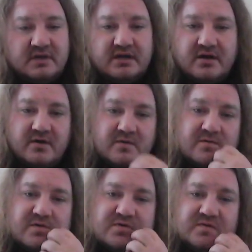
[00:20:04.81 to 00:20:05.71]
You
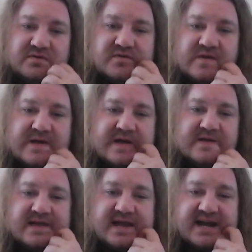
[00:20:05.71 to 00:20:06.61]
know, who
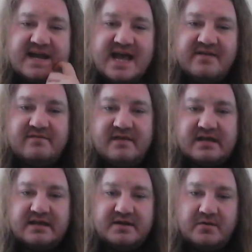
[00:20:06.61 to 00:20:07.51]
they kind of have
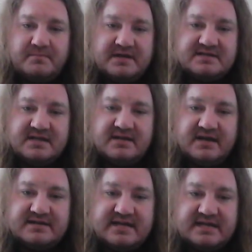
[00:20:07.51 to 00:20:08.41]
like, you know, a pissing
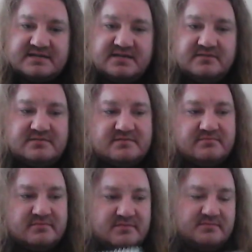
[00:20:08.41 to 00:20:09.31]
contest who's
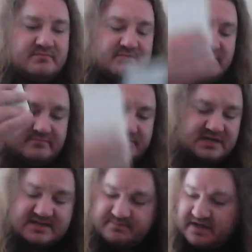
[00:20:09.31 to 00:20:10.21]

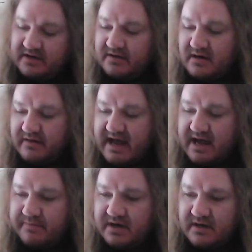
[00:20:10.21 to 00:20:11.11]
bigger and all
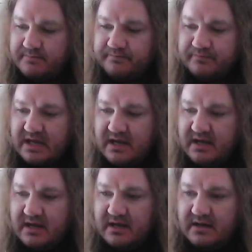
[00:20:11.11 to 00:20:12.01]
that, but
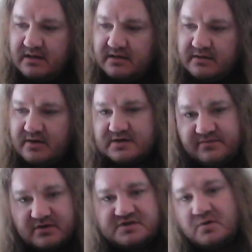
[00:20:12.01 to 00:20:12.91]
goes
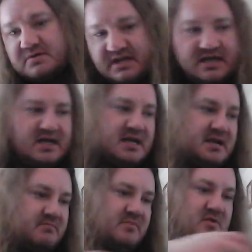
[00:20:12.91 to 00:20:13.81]
for a choke
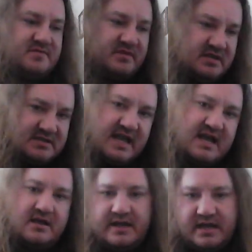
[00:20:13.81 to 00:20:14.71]
slam, goes for this,
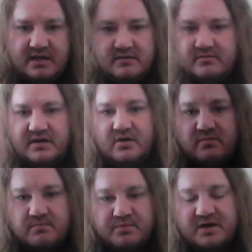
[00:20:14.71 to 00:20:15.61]
that, and you
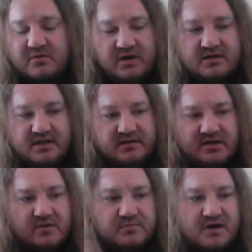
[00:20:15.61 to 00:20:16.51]
know, pretty quickly, you
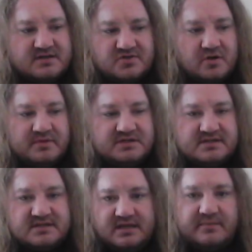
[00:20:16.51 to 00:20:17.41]
know, Braun Strowman
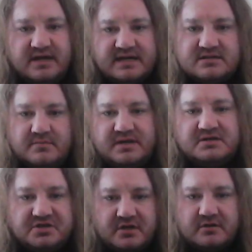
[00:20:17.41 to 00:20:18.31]
just eliminates the
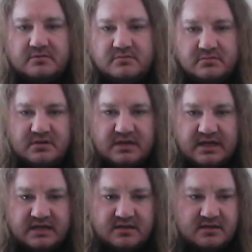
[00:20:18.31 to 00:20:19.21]
Big Show,
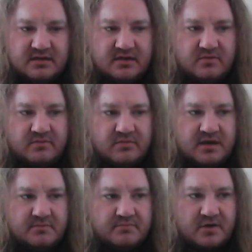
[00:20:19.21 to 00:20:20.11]
and you
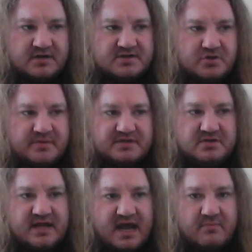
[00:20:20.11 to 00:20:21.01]
know, Braun Strowman
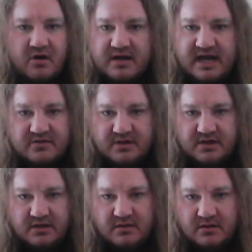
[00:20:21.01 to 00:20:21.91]
took out Mark
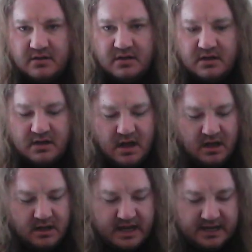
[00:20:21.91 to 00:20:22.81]
Henry,
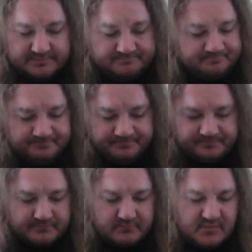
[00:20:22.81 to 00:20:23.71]
and
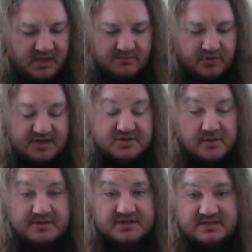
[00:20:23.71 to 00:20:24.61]
Braun
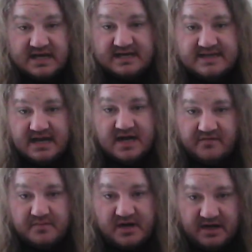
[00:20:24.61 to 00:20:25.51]
Strowman just takes out
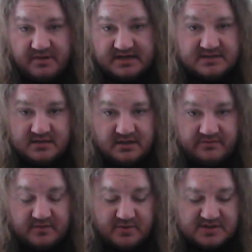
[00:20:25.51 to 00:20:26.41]
everybody
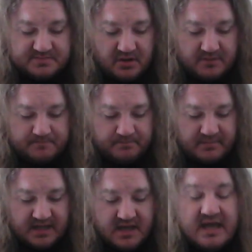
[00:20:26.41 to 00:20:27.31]
basically for the most part,
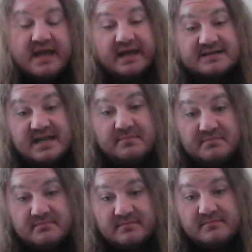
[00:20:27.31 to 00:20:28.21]

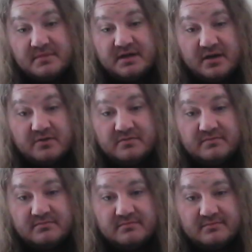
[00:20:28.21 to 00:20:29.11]
except you
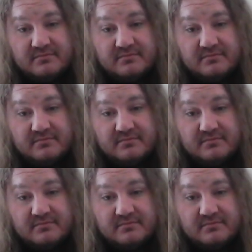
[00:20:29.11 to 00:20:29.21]
know,